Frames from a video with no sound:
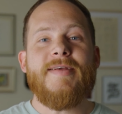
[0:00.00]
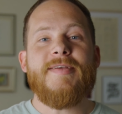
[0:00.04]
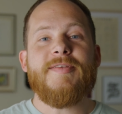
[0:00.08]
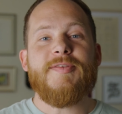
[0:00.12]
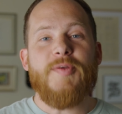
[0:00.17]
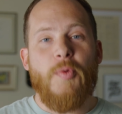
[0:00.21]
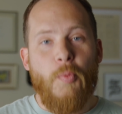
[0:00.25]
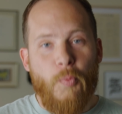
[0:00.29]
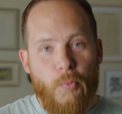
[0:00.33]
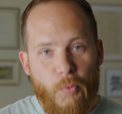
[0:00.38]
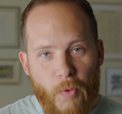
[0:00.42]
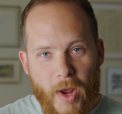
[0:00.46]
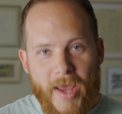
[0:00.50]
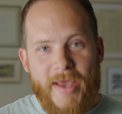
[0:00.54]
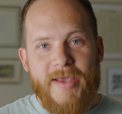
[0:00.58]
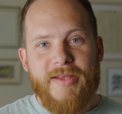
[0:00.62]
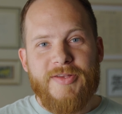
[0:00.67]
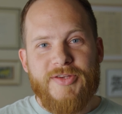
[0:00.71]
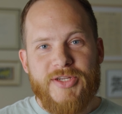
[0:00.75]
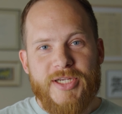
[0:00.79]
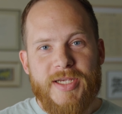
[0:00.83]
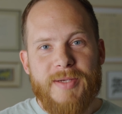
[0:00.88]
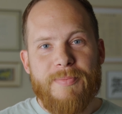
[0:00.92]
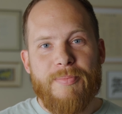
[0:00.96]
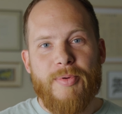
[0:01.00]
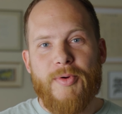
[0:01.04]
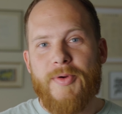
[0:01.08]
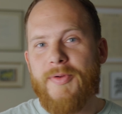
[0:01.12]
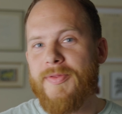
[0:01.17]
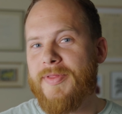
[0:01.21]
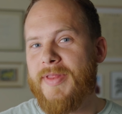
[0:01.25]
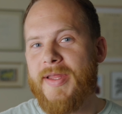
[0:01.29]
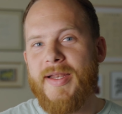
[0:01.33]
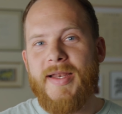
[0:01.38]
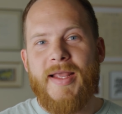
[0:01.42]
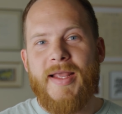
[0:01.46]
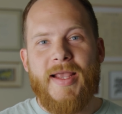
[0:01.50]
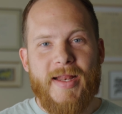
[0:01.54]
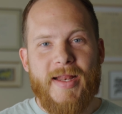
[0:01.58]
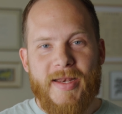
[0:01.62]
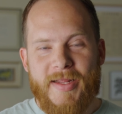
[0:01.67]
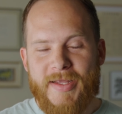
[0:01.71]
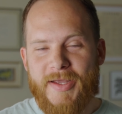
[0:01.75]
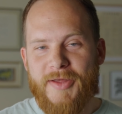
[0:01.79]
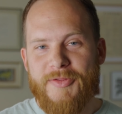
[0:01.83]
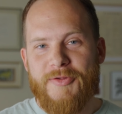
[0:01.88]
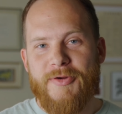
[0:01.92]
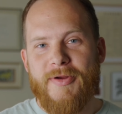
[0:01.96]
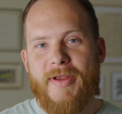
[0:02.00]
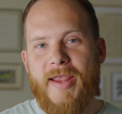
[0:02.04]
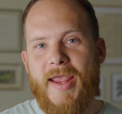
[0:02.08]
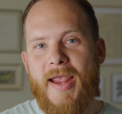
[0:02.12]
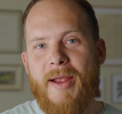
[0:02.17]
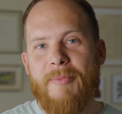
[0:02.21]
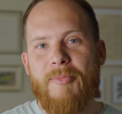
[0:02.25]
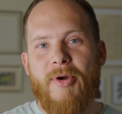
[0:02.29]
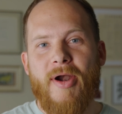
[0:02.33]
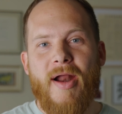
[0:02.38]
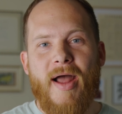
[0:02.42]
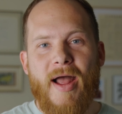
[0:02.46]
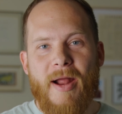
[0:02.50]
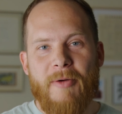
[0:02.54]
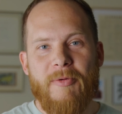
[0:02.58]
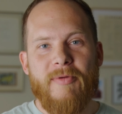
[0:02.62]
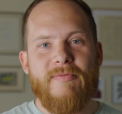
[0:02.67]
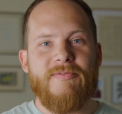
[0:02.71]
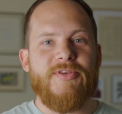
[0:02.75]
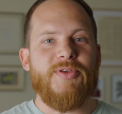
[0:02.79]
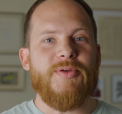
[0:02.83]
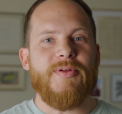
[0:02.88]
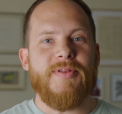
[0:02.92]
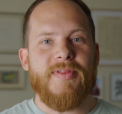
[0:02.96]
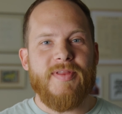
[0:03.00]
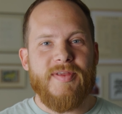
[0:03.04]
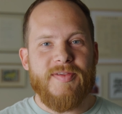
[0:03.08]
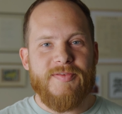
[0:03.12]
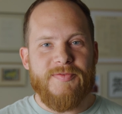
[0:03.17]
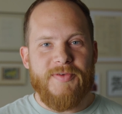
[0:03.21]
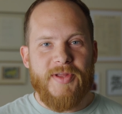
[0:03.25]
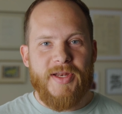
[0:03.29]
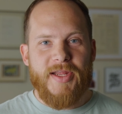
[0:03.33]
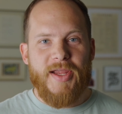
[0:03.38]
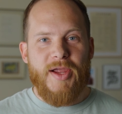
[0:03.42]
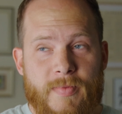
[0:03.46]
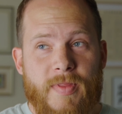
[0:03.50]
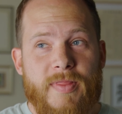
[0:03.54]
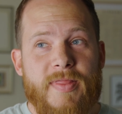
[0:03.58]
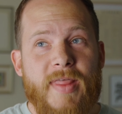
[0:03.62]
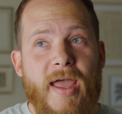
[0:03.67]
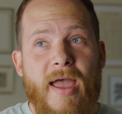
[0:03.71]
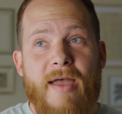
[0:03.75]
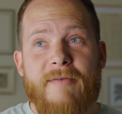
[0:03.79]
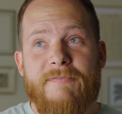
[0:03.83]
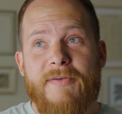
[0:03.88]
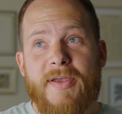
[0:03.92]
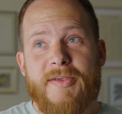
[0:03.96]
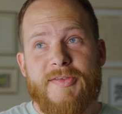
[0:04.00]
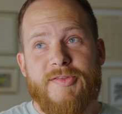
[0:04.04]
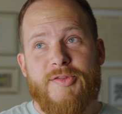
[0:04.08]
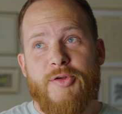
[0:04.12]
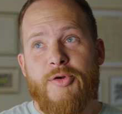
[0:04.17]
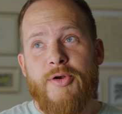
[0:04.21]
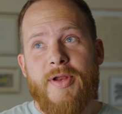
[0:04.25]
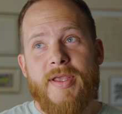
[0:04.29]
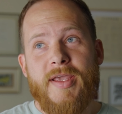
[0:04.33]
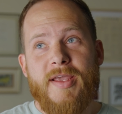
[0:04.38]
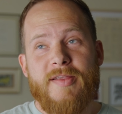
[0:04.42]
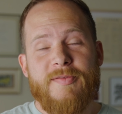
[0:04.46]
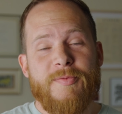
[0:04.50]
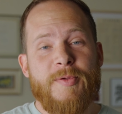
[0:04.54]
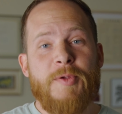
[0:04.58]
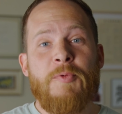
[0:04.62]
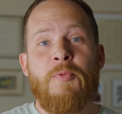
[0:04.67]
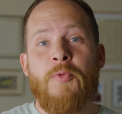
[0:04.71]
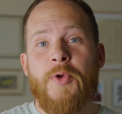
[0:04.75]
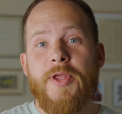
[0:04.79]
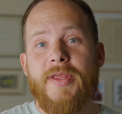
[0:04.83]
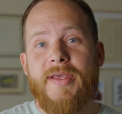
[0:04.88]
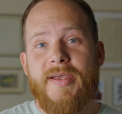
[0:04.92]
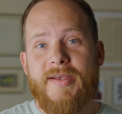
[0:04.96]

is way cheaper than any other camera I reviewed in this video. The FX30 gets me really